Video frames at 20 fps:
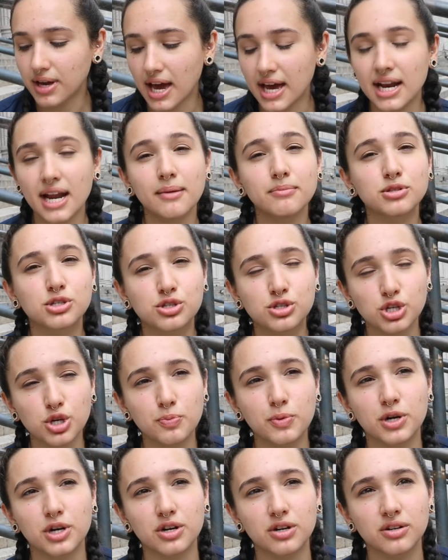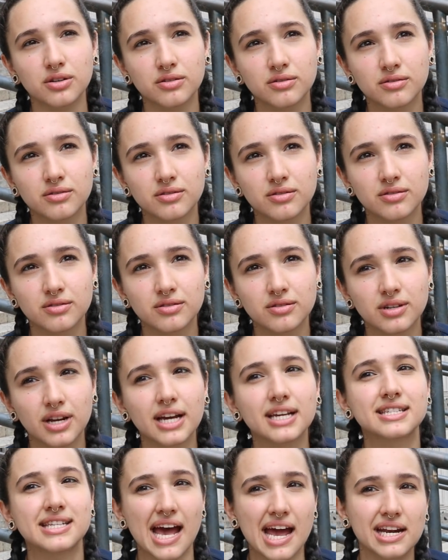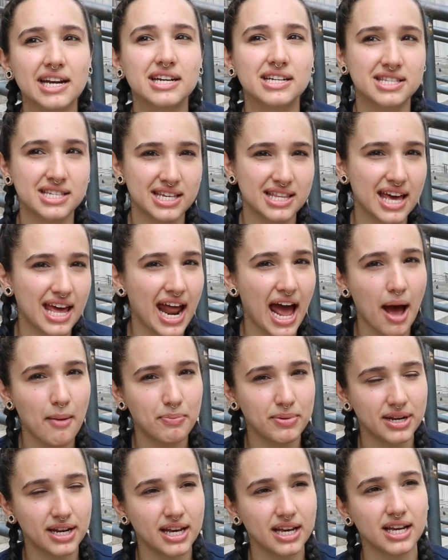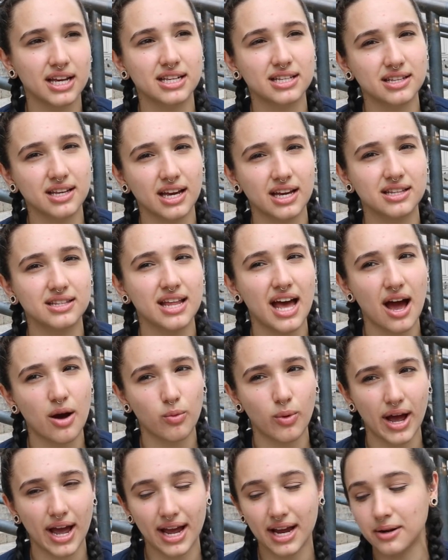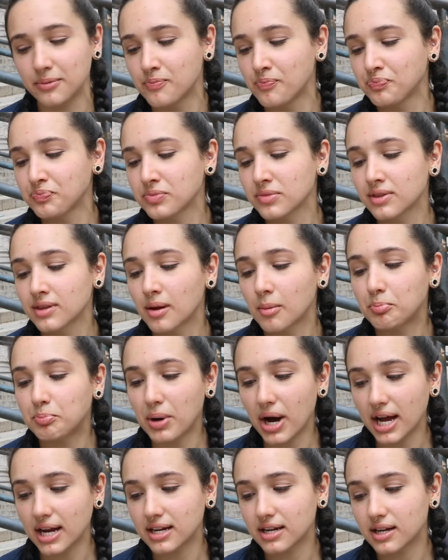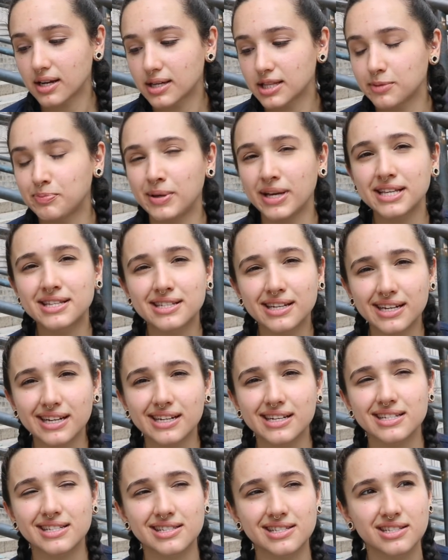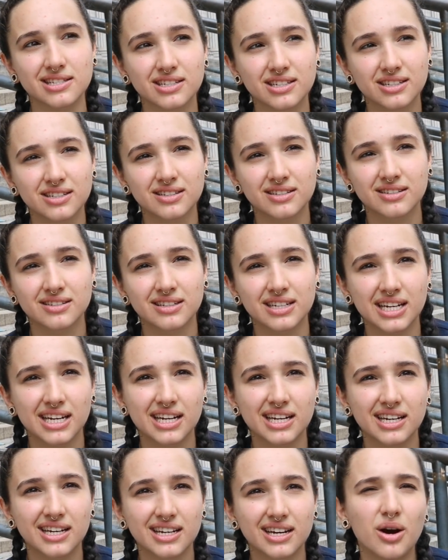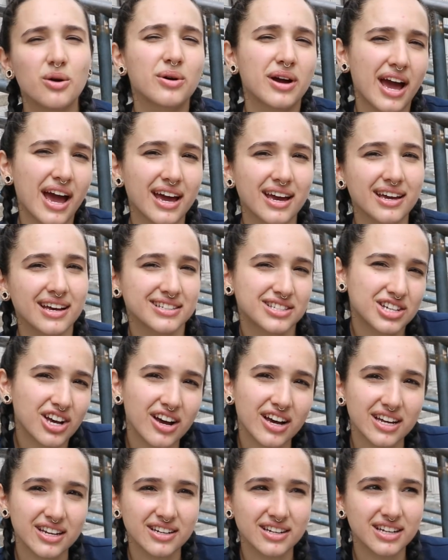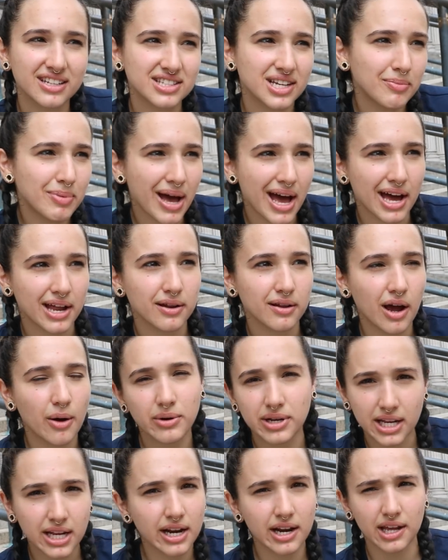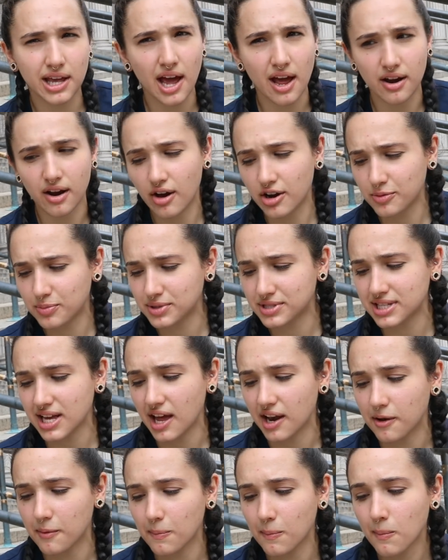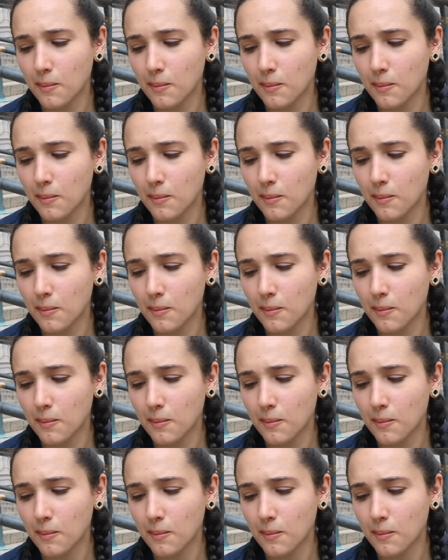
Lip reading: And I'm super excited to see that happening in that way. But the pizza is okay. It's good. It's not bad. I would eat it again, 100%.